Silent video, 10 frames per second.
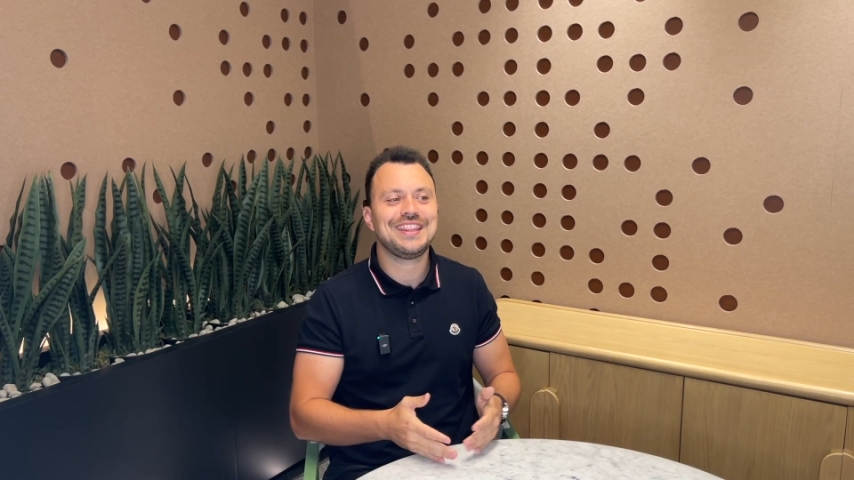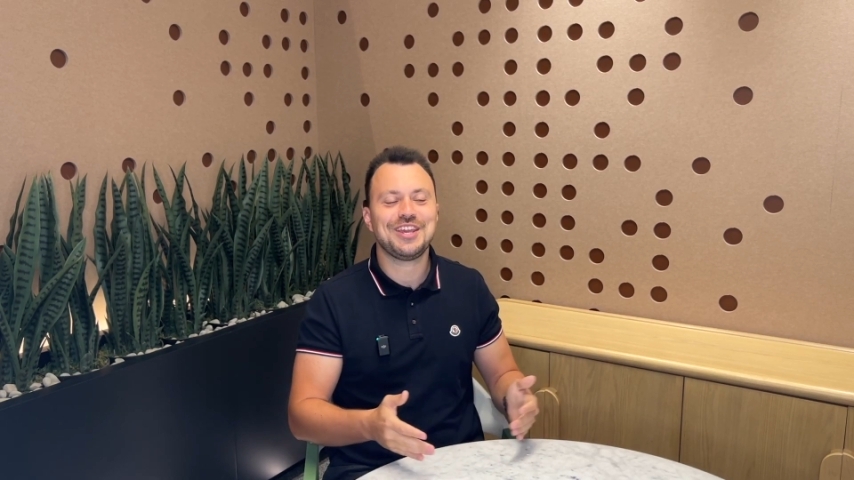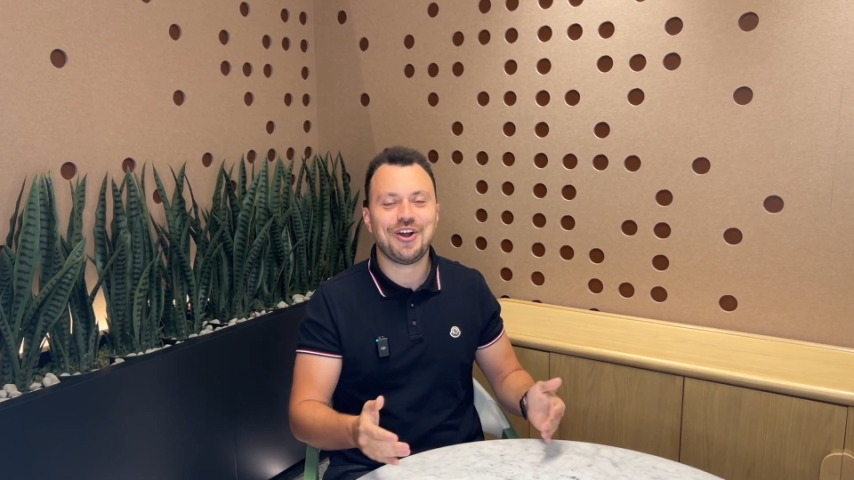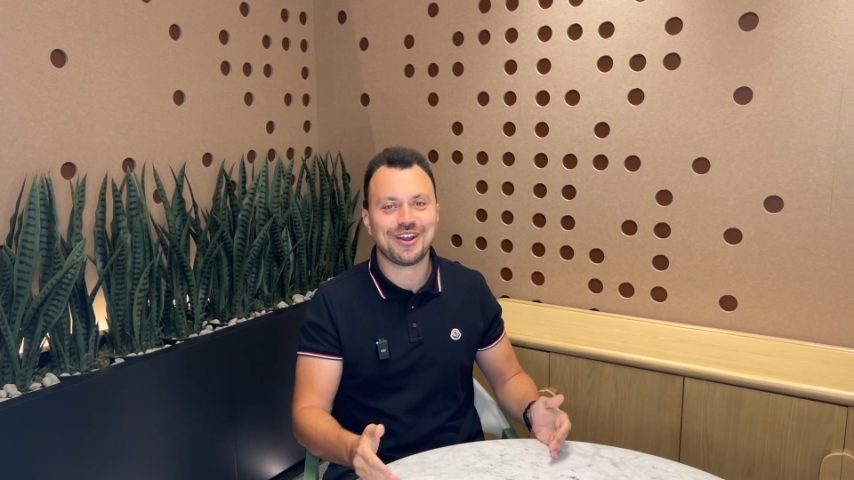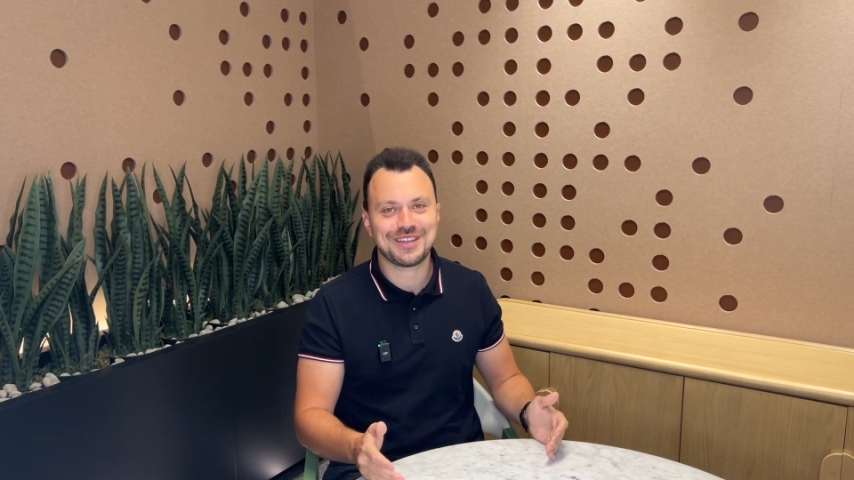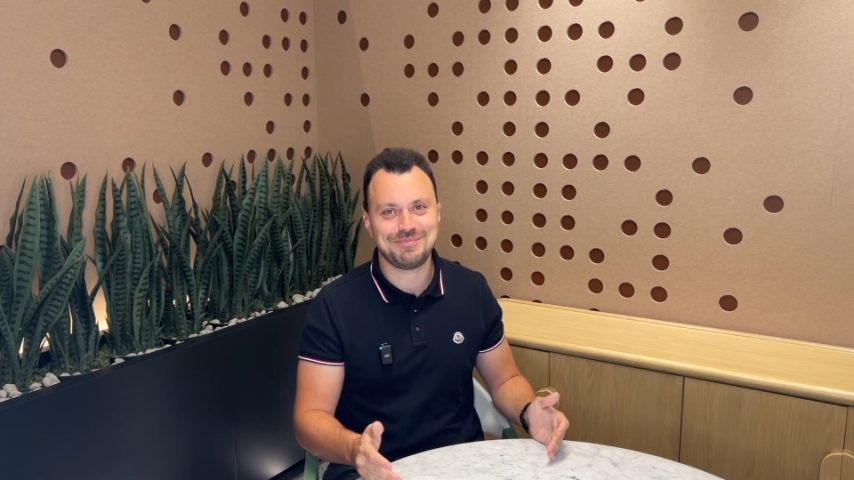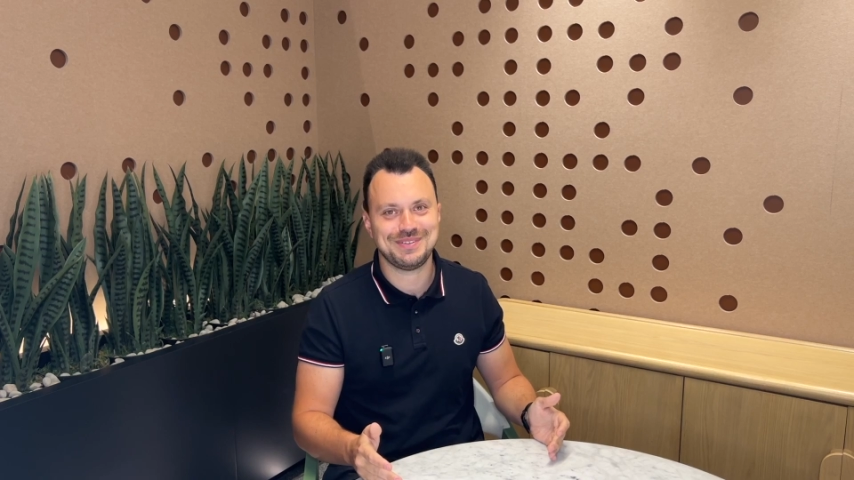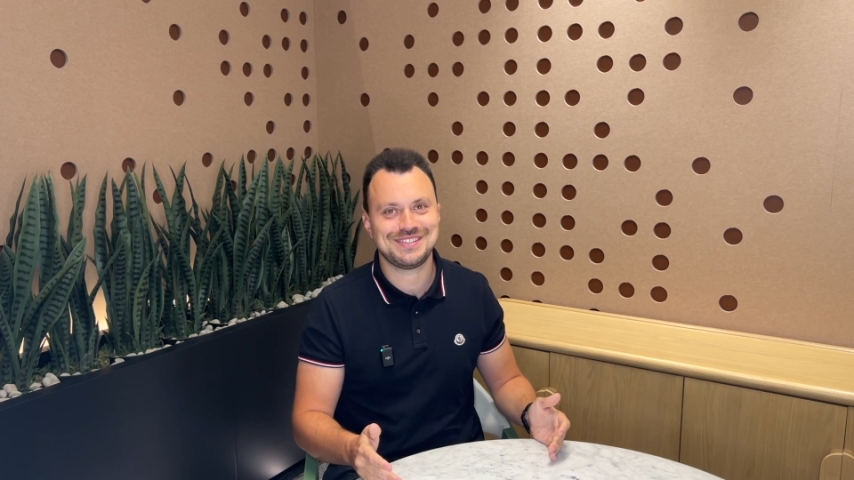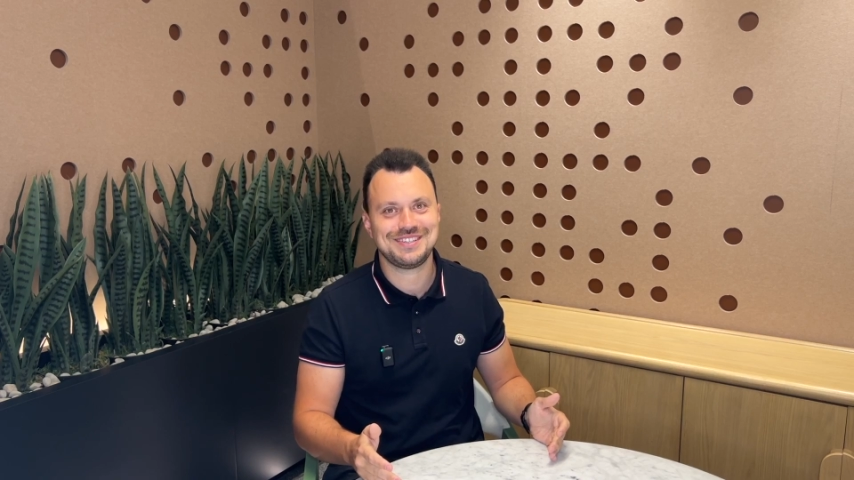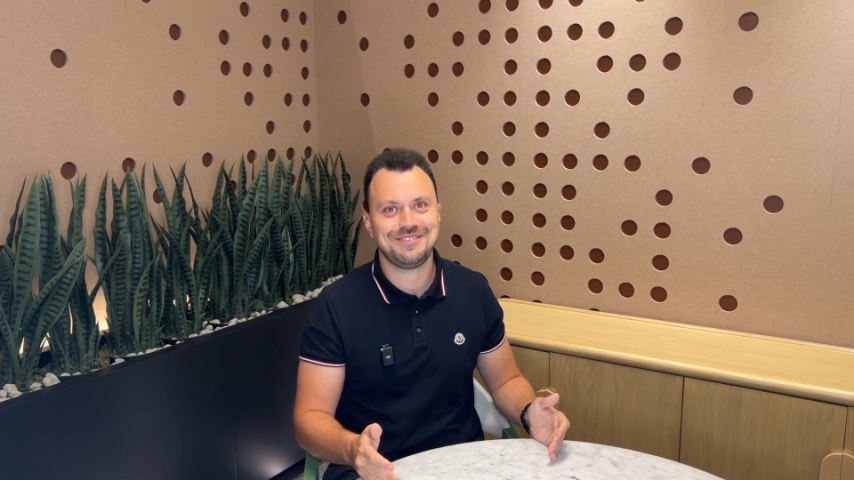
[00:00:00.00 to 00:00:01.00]
the
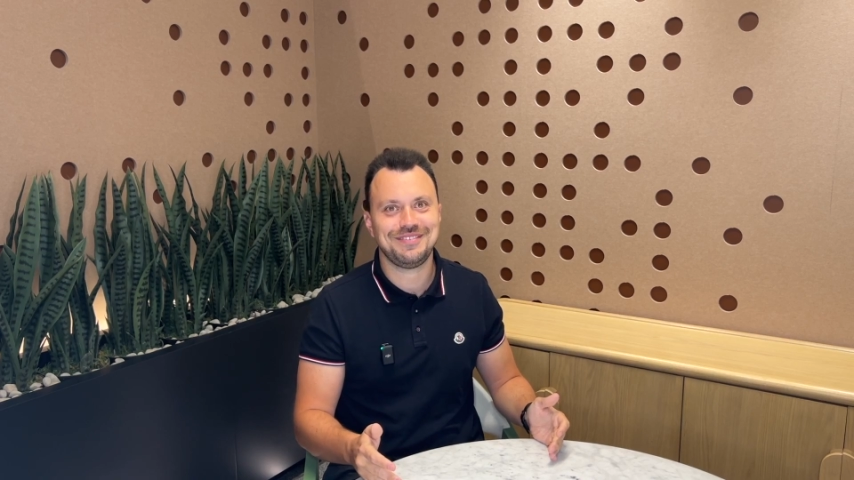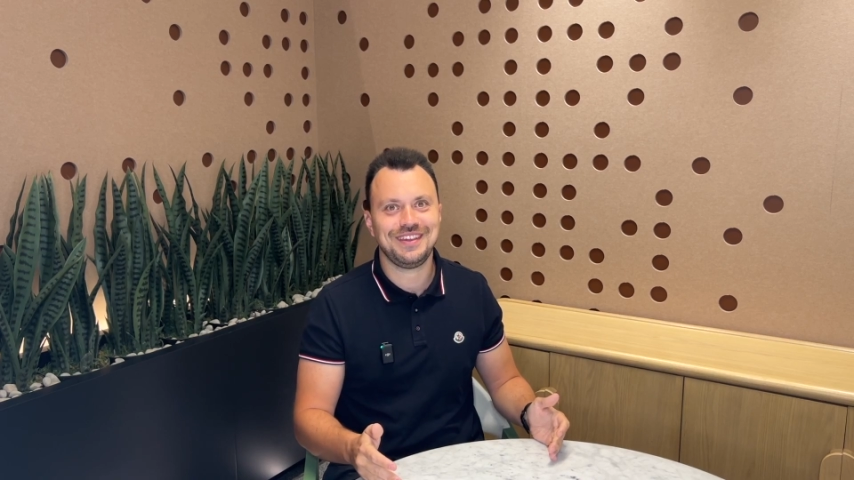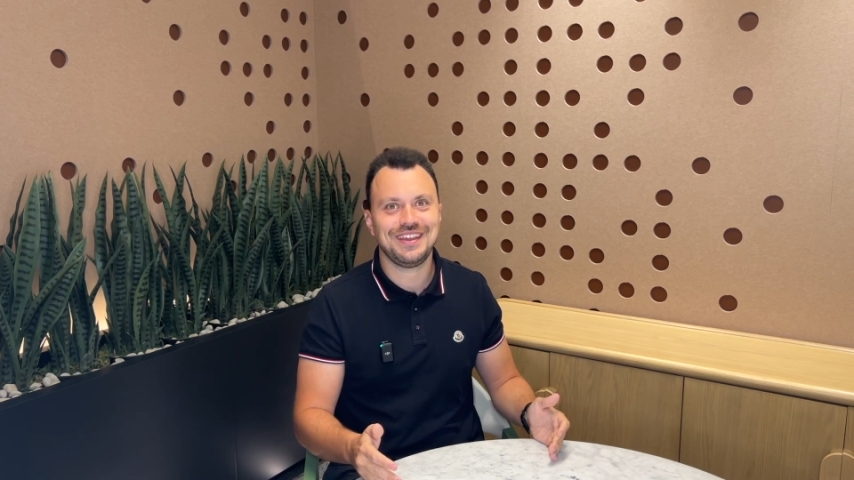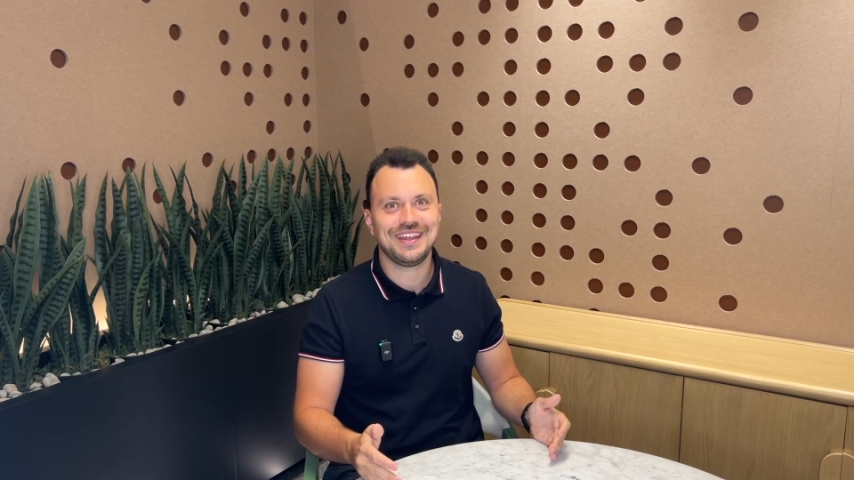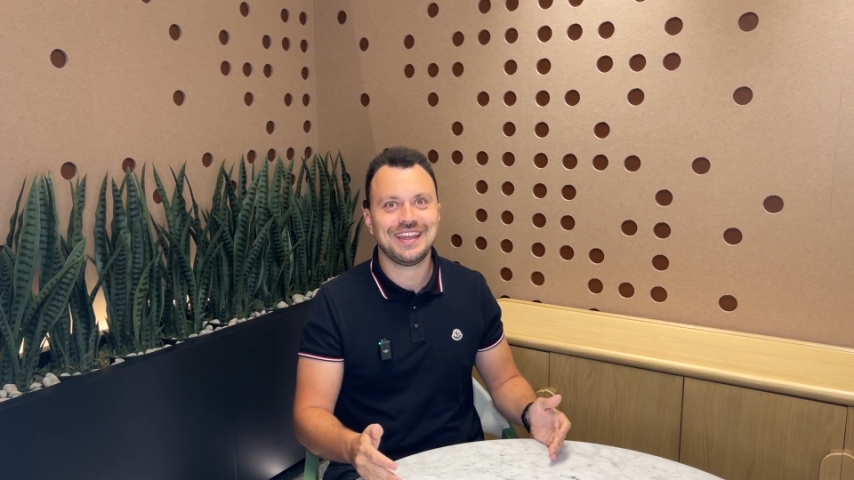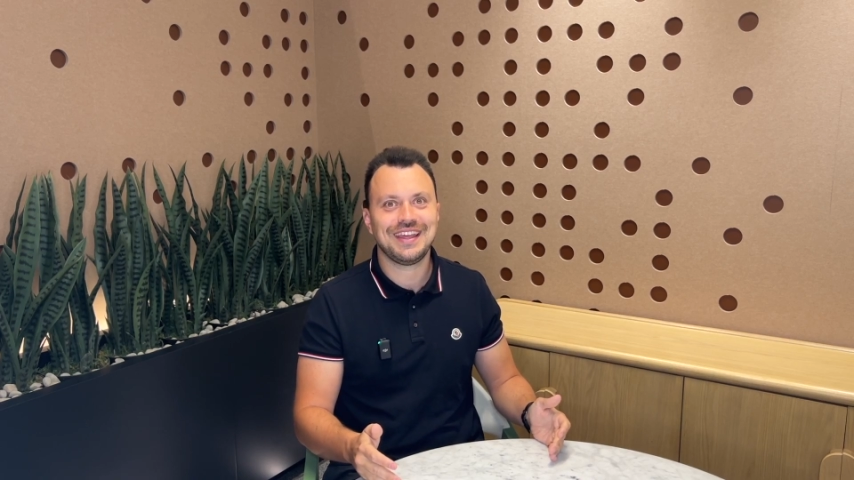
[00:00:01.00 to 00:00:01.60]
occupancy fee.